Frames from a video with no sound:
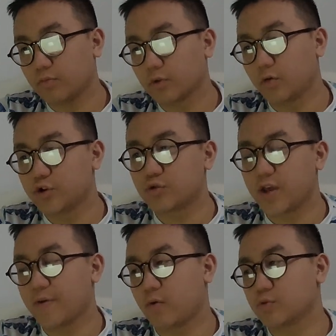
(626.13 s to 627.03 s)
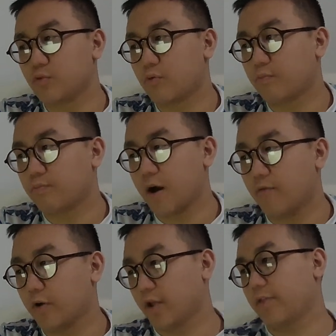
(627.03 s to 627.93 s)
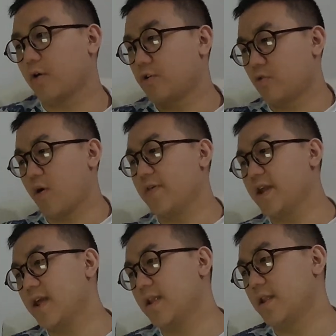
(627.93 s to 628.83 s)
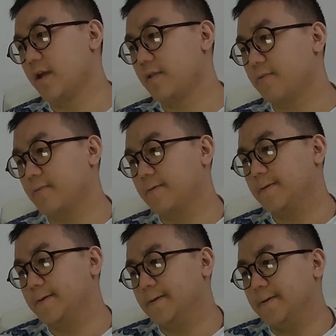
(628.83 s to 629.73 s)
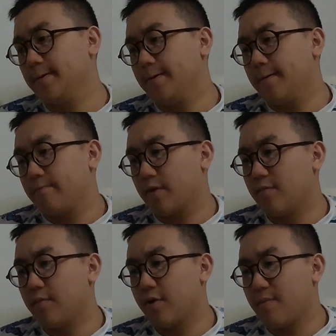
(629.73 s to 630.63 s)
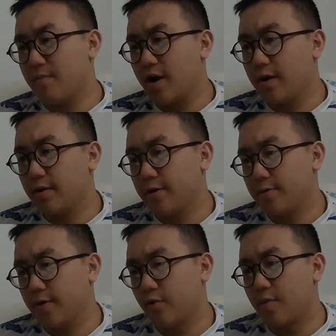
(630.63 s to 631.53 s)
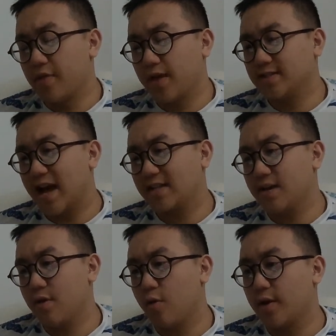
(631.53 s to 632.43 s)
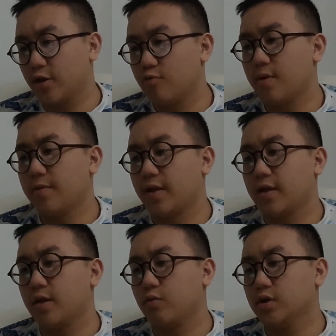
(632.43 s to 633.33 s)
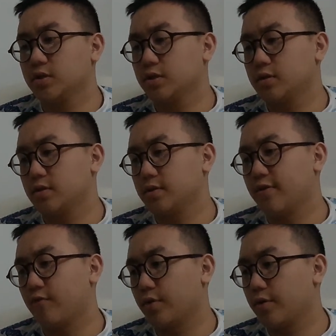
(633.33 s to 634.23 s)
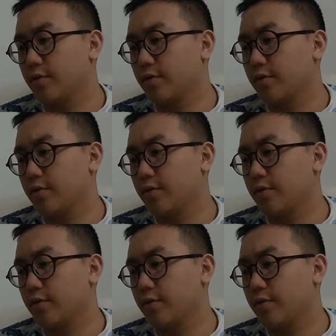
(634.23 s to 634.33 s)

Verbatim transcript: The original email was more powerful. I think I don't know why they edited it. I remember it in my mind. I don't remember the exact email, but I do remember that it was different.